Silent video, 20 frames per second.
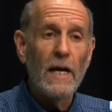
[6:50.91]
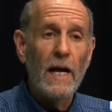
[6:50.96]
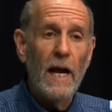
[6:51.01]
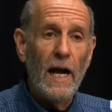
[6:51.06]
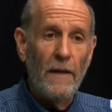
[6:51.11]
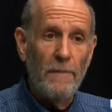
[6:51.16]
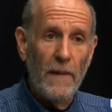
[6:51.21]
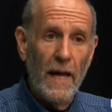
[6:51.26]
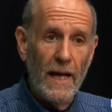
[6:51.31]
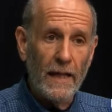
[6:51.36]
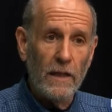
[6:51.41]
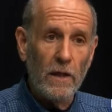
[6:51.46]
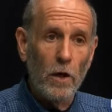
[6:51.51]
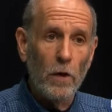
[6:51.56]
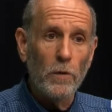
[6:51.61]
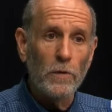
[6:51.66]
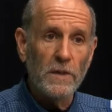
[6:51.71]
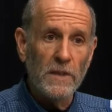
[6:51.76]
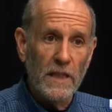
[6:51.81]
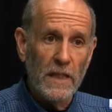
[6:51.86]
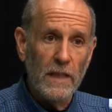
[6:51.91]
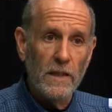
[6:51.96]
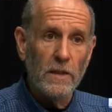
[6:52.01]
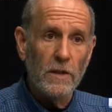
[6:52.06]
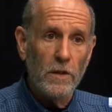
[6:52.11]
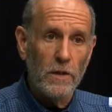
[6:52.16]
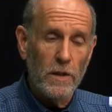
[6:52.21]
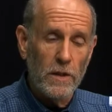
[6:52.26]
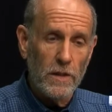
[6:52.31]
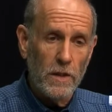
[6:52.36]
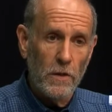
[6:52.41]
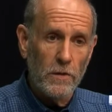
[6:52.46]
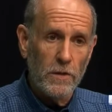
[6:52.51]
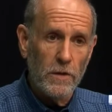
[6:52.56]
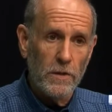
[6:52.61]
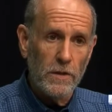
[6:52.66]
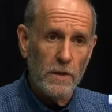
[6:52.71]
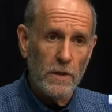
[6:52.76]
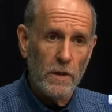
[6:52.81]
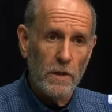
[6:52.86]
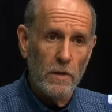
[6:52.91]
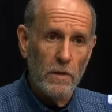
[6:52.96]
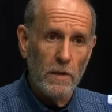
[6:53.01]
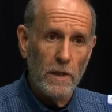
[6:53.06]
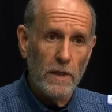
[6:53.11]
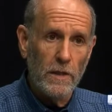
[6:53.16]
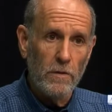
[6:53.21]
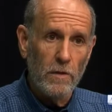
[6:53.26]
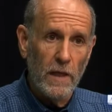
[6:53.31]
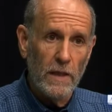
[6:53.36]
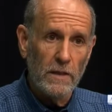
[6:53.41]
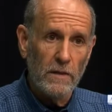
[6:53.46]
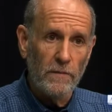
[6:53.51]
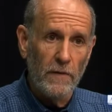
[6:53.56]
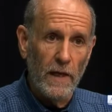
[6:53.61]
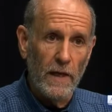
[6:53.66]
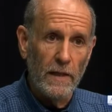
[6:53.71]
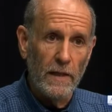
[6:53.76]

And that goes into the Social Security Trust Fund.